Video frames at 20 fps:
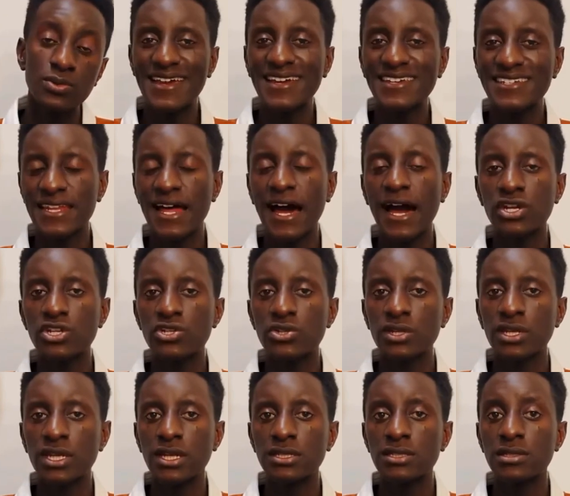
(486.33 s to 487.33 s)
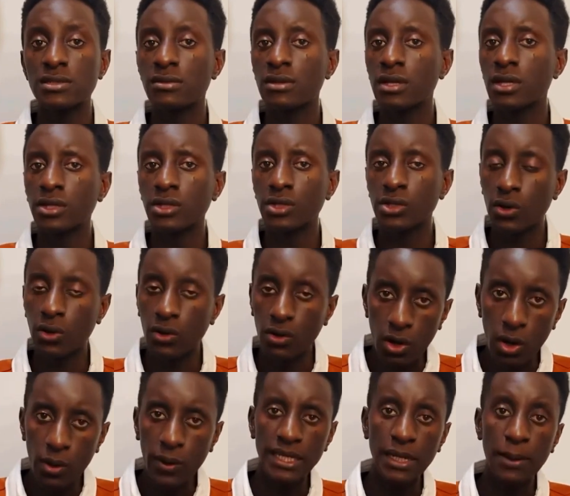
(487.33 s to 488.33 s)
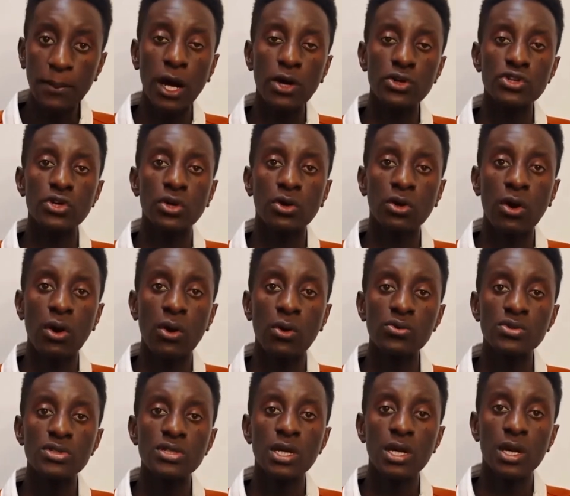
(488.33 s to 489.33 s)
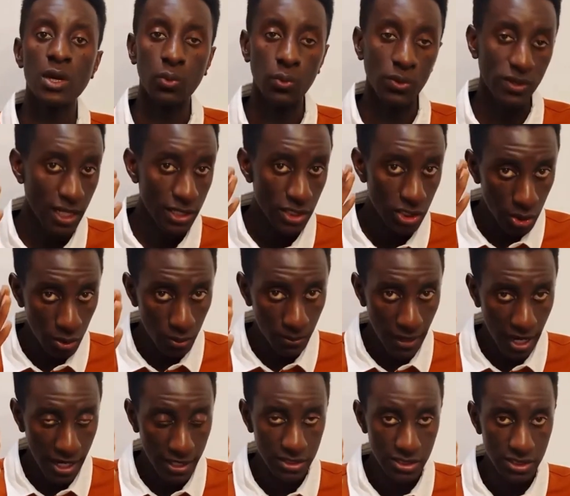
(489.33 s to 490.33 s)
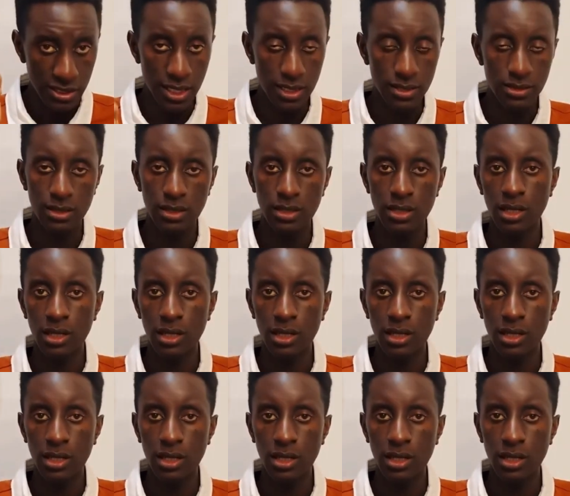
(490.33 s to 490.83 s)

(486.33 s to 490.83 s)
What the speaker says: Next action is, going about your goals with a new mindset